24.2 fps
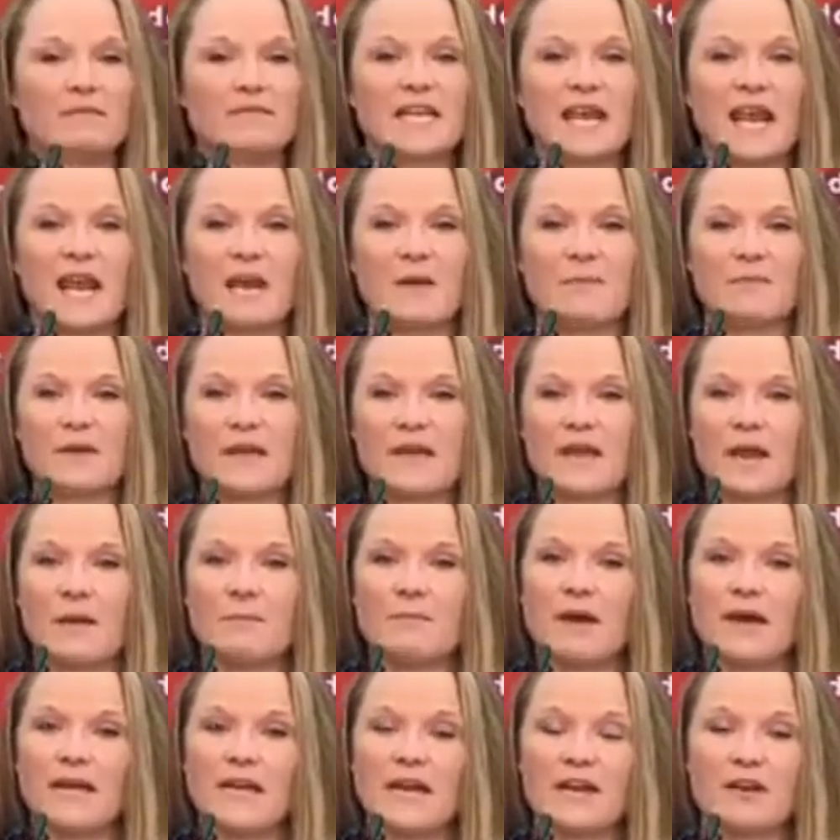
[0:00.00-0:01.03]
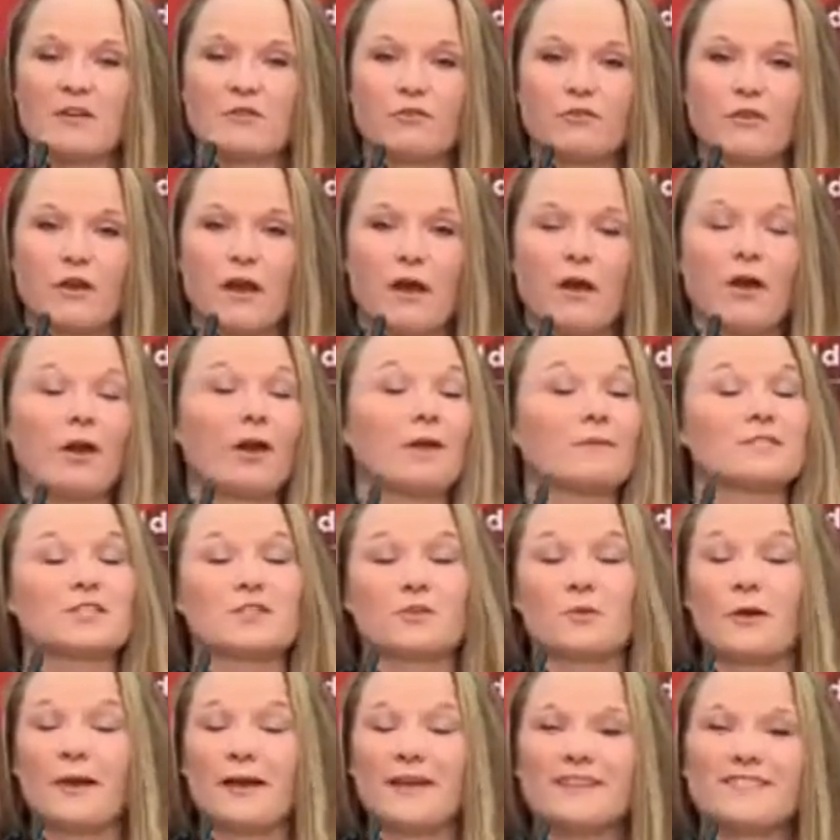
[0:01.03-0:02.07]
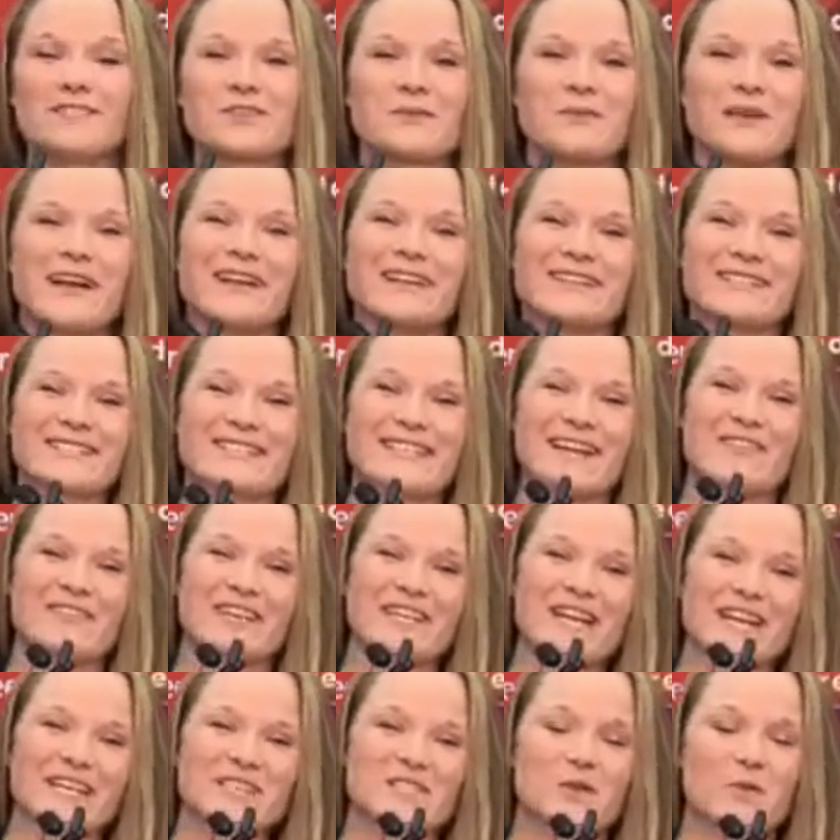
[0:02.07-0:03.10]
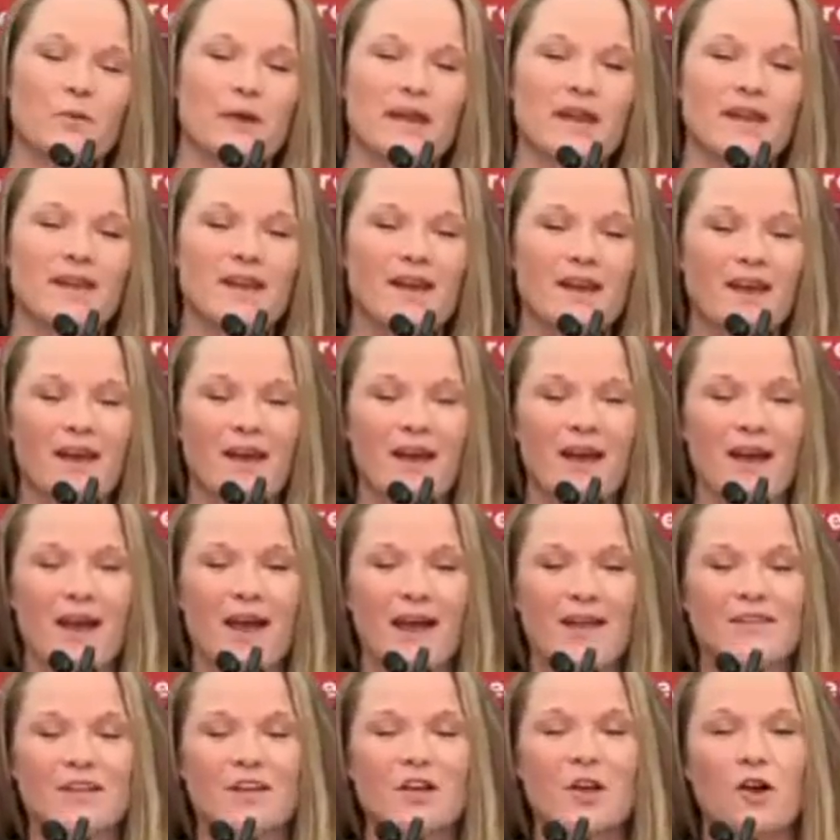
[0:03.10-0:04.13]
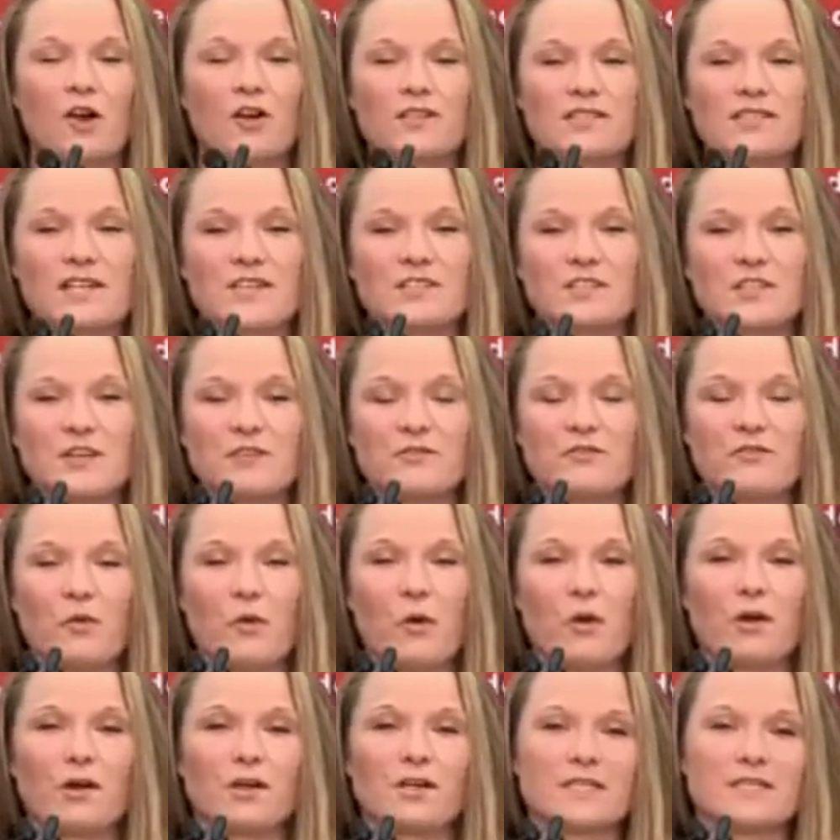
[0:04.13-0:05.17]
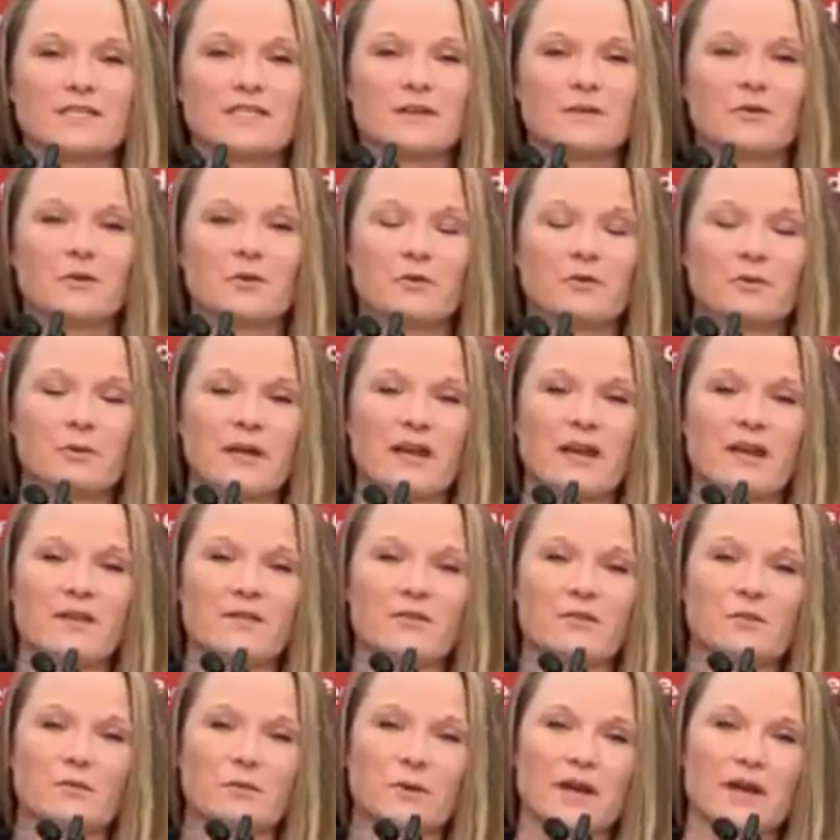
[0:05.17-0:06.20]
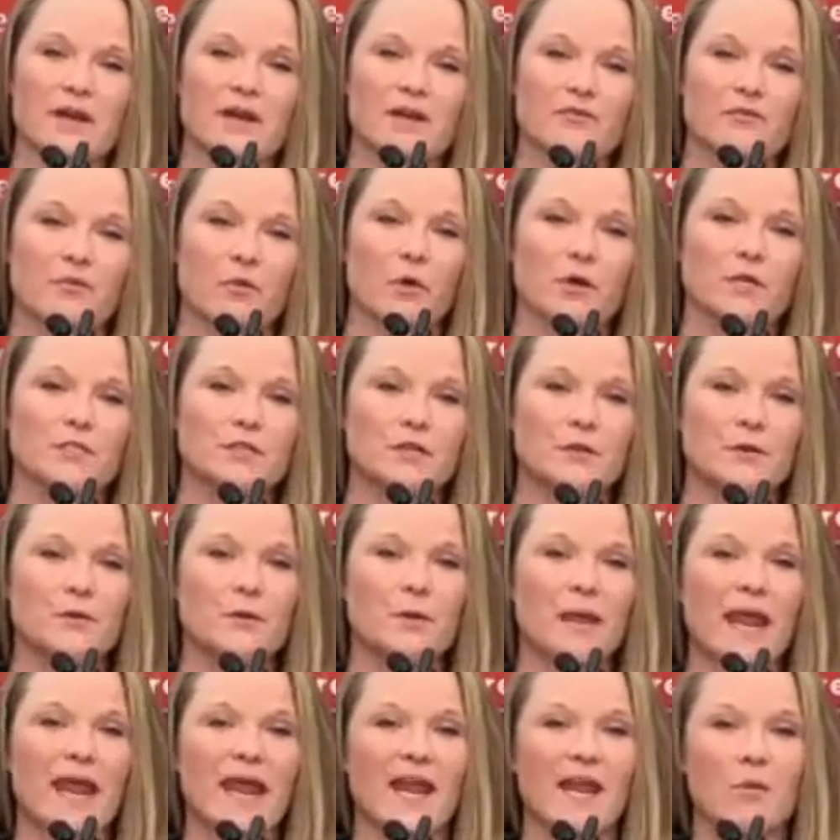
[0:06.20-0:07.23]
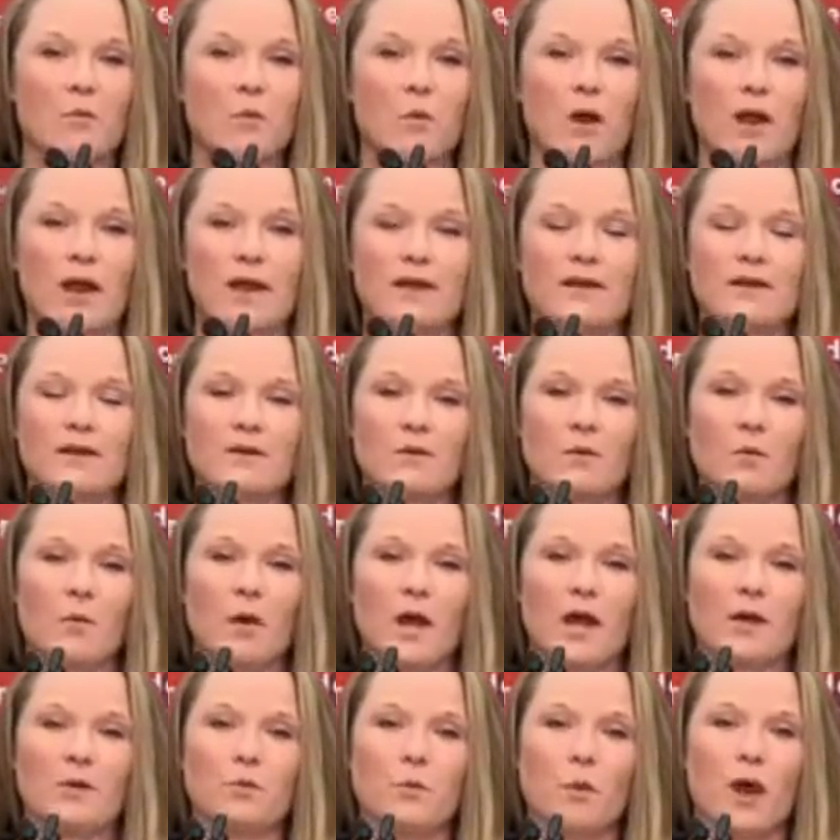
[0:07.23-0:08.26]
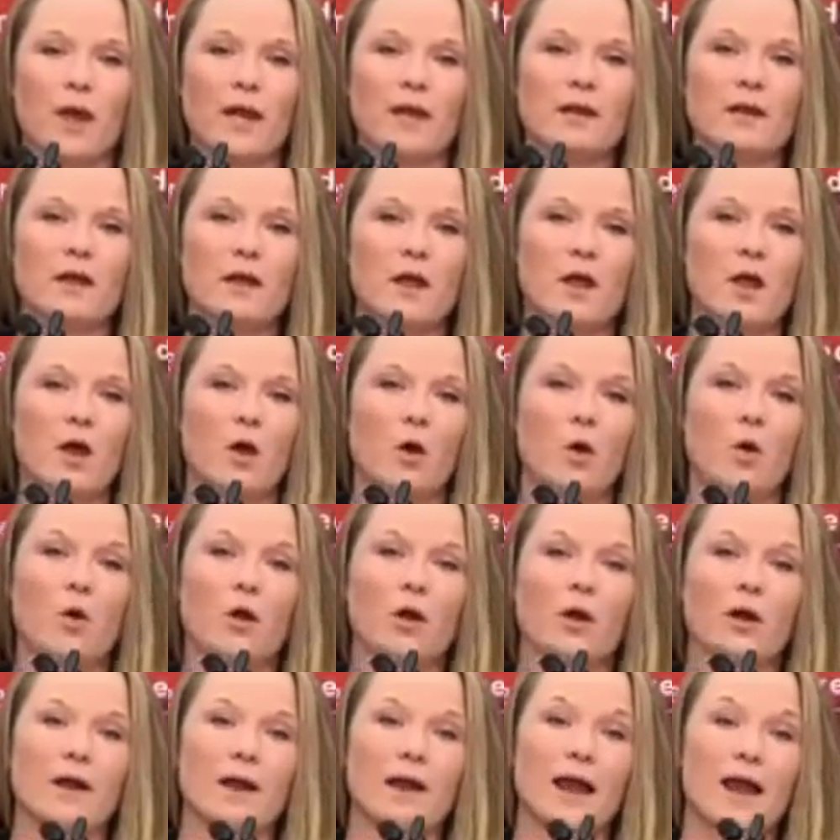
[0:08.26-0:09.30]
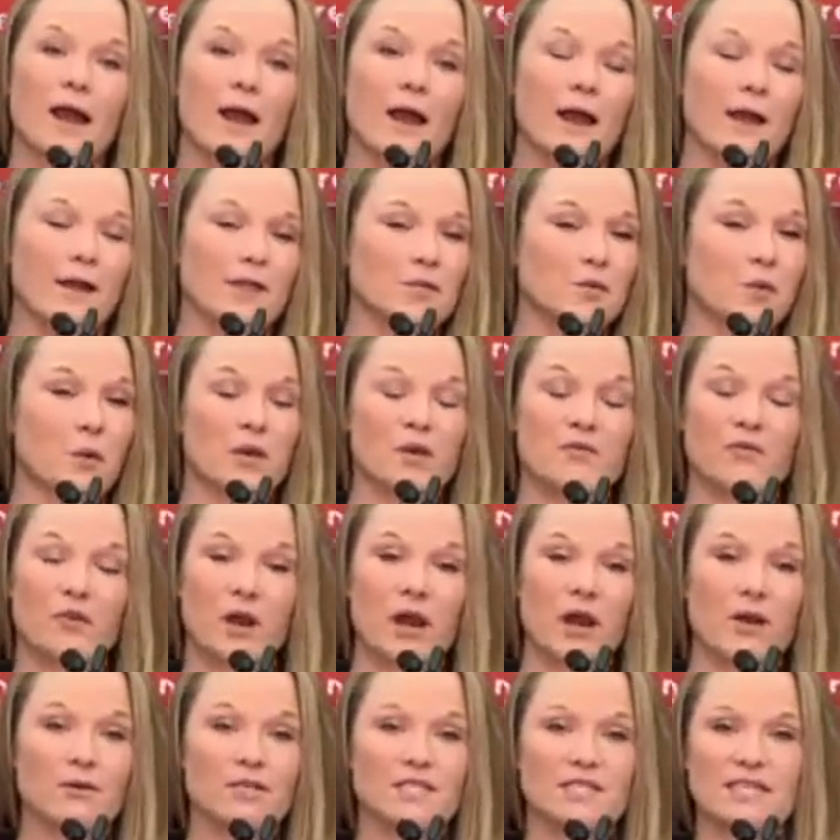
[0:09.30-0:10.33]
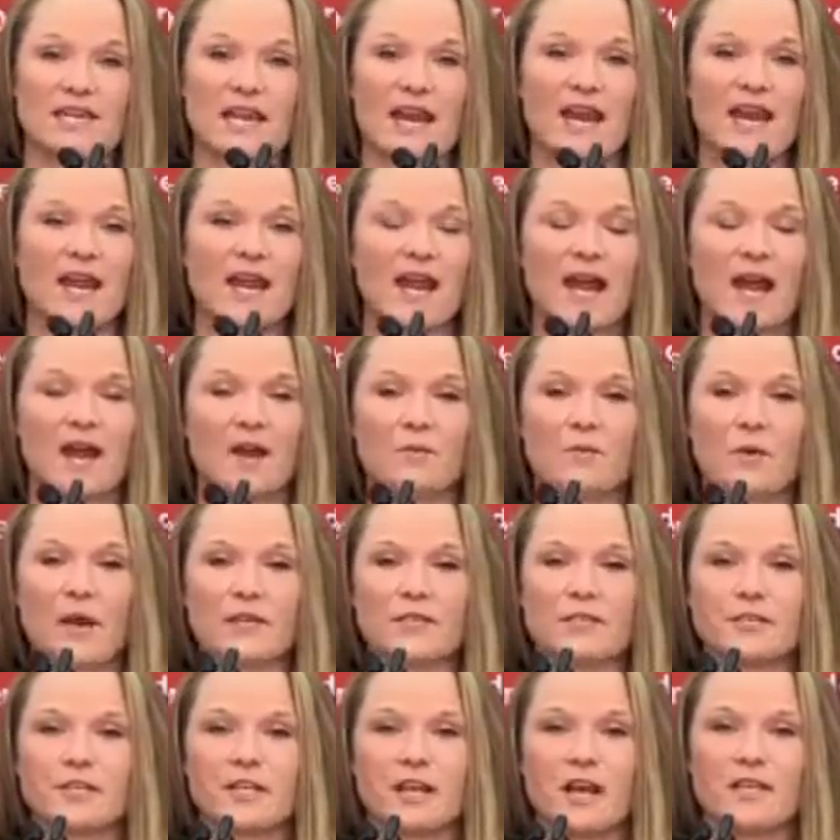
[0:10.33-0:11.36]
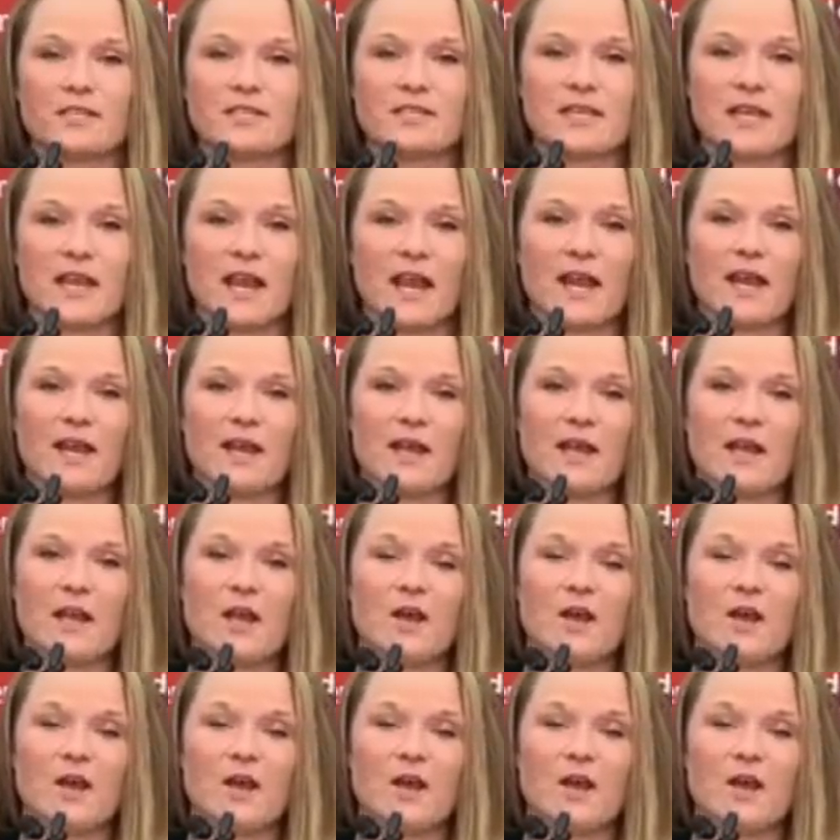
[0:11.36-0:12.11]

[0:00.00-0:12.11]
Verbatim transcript: to 8 p.m. Monday to fr sorry, to seven days a week at the call center 403-342-8111 or 24 hours a day at reddeer.ca.